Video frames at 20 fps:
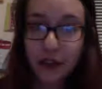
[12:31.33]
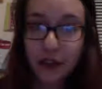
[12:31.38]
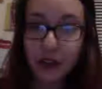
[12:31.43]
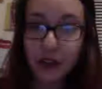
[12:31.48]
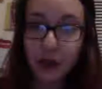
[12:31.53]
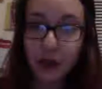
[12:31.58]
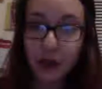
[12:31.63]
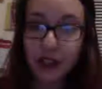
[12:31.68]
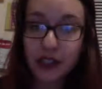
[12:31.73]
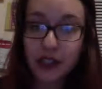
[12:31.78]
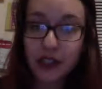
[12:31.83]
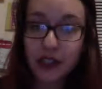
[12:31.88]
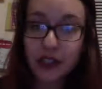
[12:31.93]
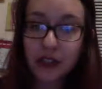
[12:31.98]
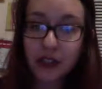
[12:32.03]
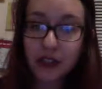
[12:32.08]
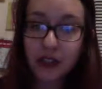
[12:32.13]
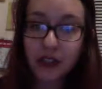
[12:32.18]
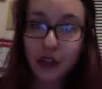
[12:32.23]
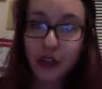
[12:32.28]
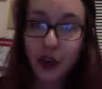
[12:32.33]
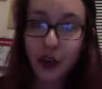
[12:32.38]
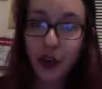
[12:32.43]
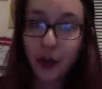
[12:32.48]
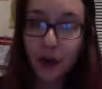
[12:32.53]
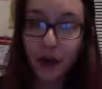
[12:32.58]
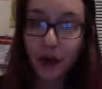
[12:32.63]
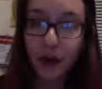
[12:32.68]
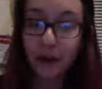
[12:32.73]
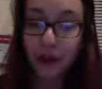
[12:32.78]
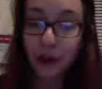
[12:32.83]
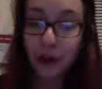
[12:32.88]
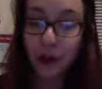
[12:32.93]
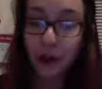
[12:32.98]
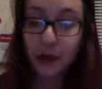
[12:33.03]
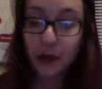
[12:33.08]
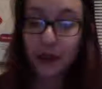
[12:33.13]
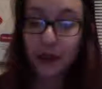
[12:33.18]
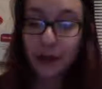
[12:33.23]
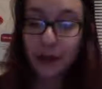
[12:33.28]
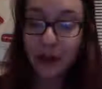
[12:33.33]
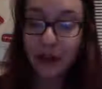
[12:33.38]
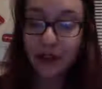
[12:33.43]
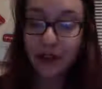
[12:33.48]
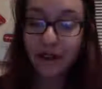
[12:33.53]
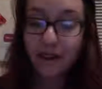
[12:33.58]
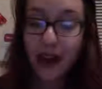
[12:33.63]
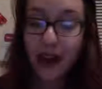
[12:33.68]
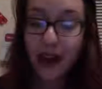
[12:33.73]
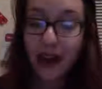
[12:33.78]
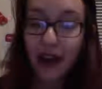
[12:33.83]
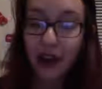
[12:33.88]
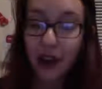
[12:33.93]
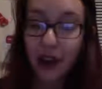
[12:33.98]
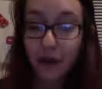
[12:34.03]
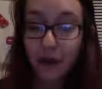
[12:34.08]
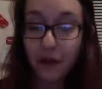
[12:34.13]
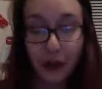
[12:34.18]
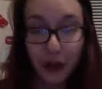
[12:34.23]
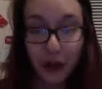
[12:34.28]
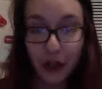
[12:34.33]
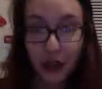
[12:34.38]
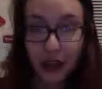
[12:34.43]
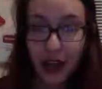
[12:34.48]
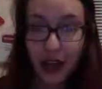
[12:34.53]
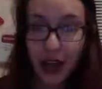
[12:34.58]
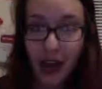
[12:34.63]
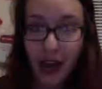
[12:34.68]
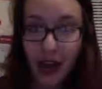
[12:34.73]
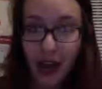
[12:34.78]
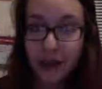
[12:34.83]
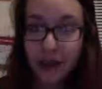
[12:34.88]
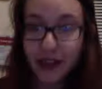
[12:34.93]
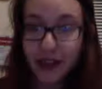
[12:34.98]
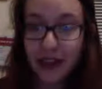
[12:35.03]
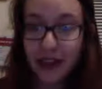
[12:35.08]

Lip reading: sources. So if you're a really big fan of the New York Times,